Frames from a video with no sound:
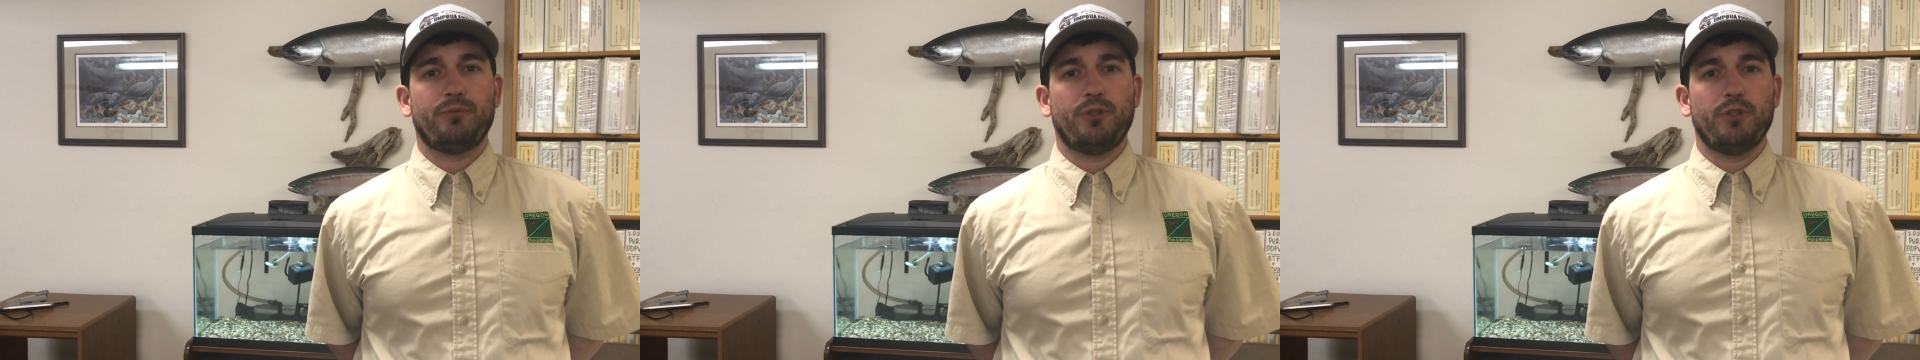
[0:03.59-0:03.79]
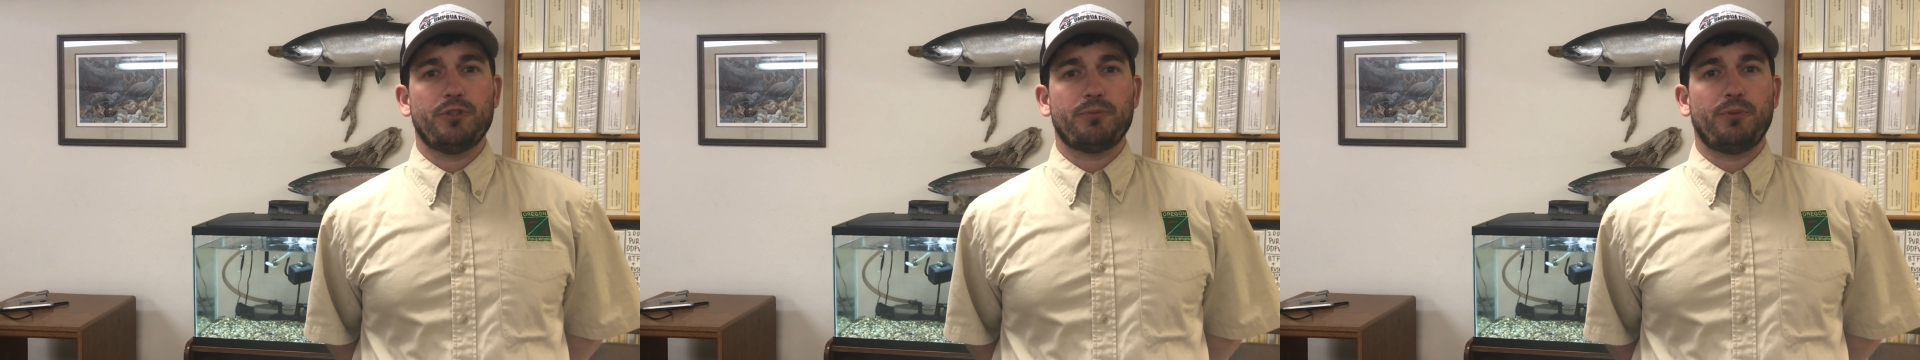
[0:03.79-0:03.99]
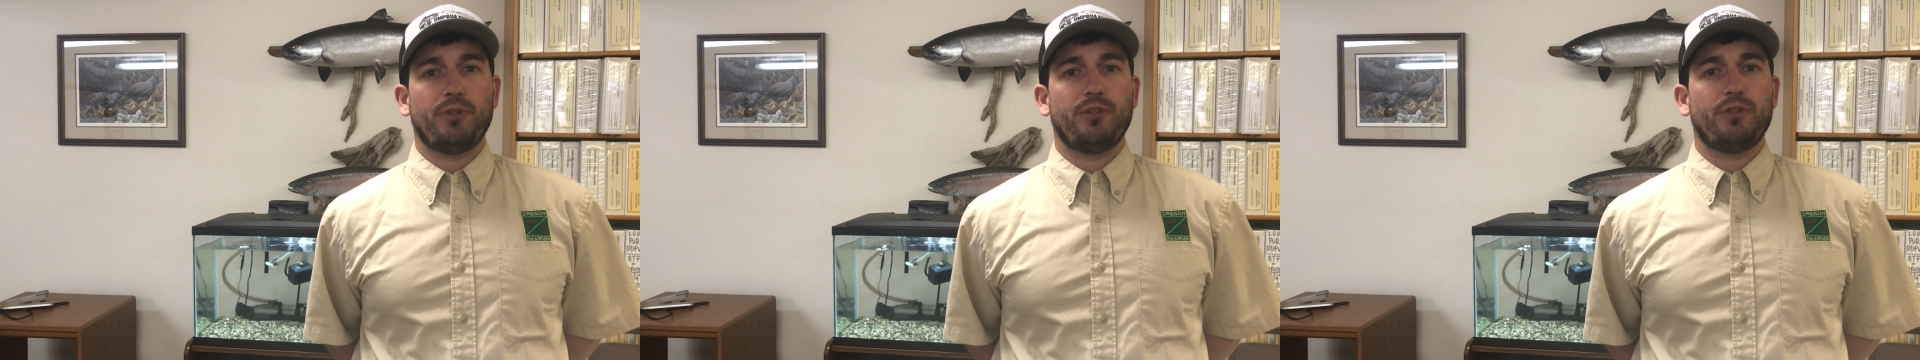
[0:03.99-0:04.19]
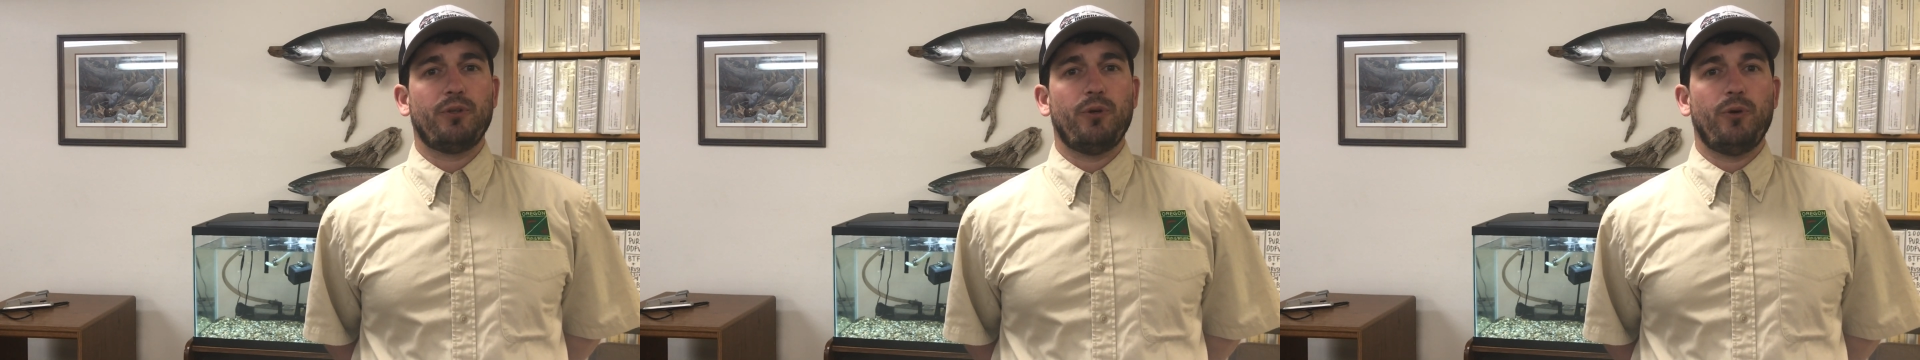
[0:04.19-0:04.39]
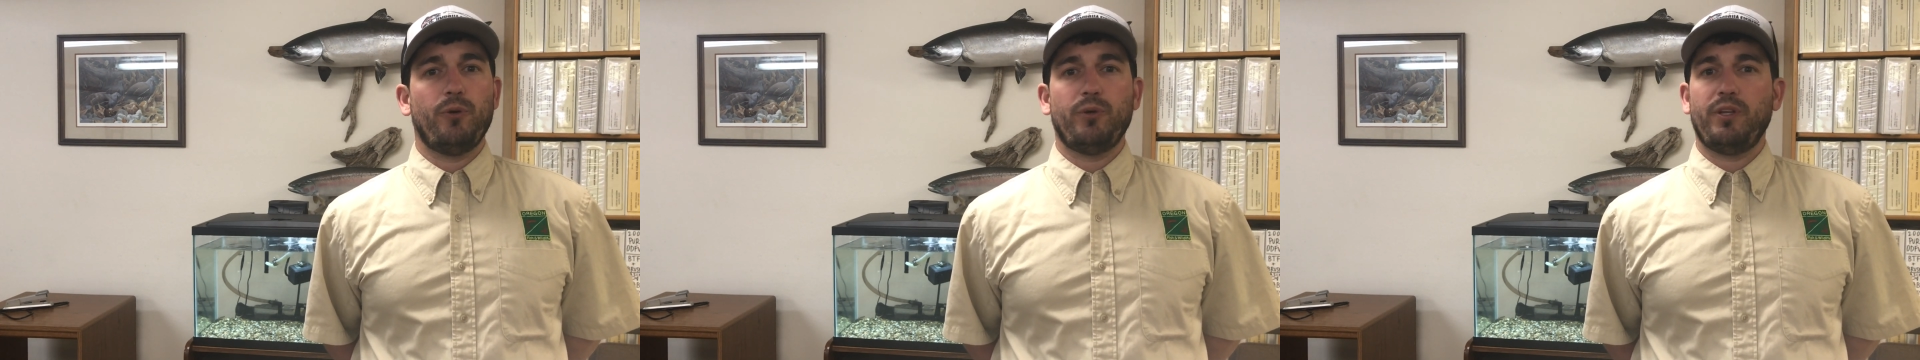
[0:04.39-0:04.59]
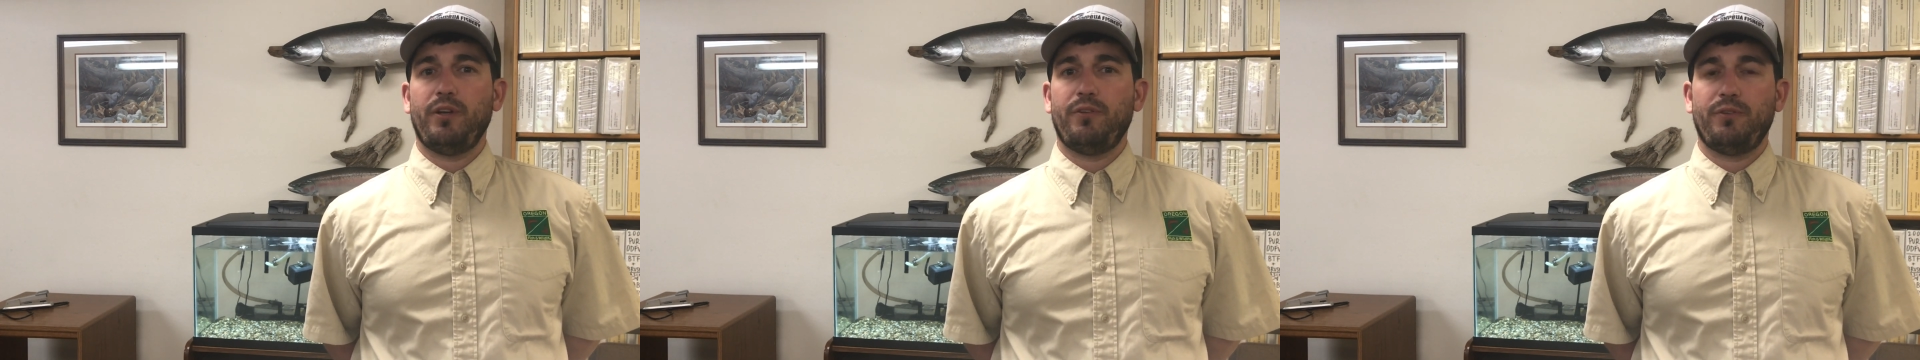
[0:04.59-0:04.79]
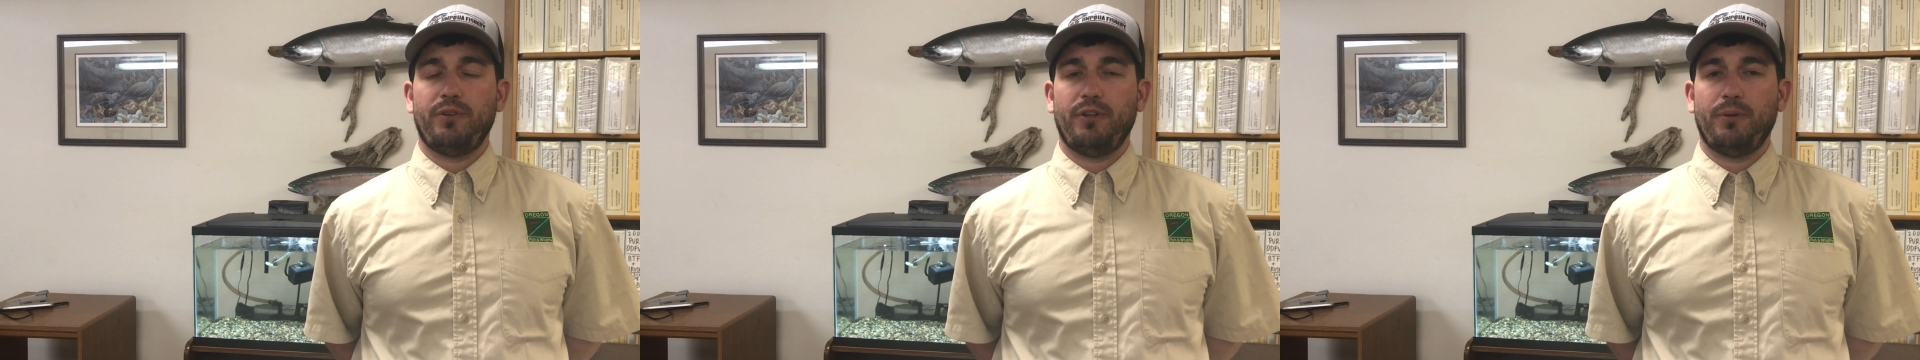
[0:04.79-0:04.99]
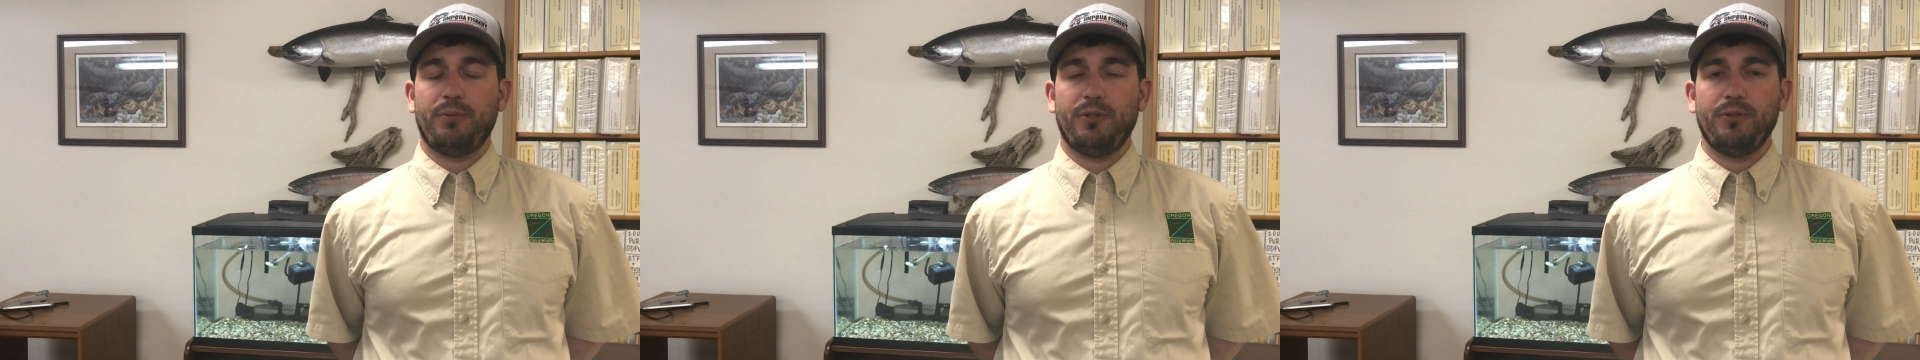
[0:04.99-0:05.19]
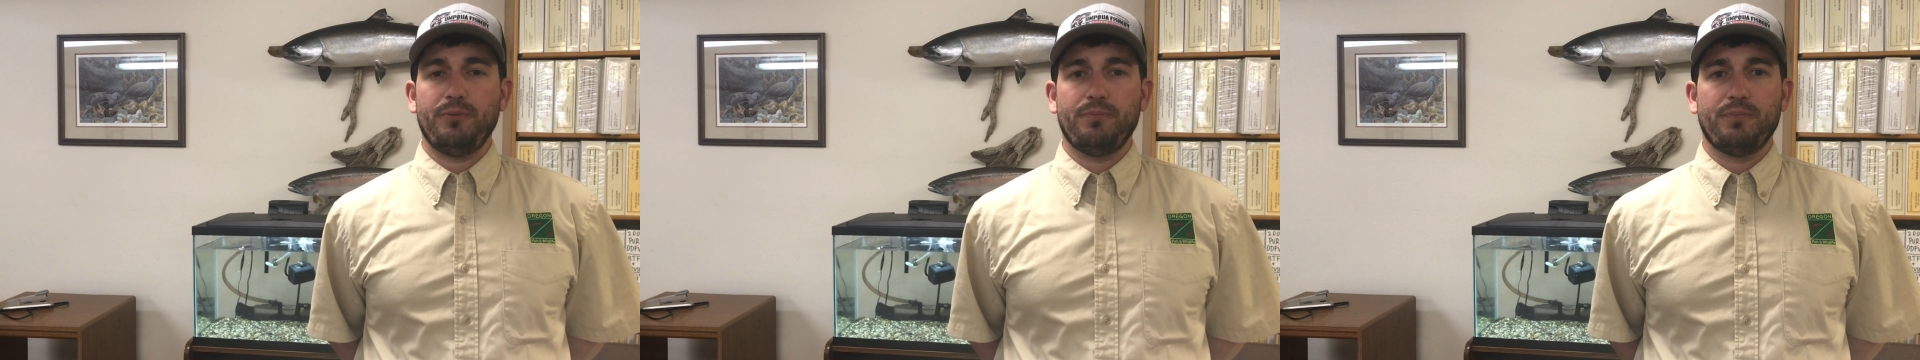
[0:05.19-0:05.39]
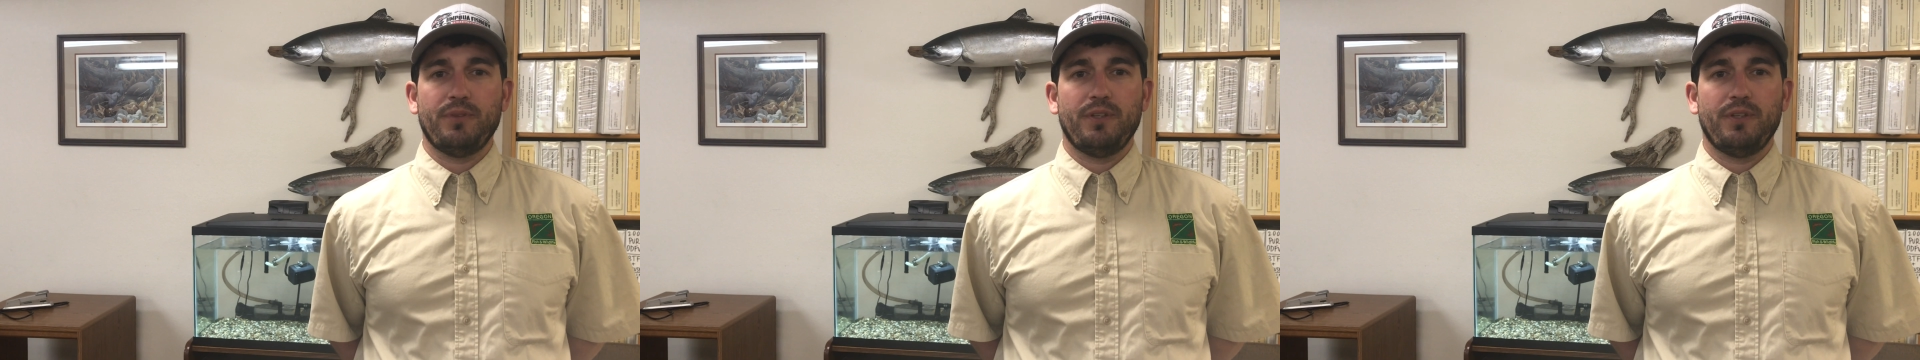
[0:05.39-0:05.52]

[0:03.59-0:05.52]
Roseburg, ODFW.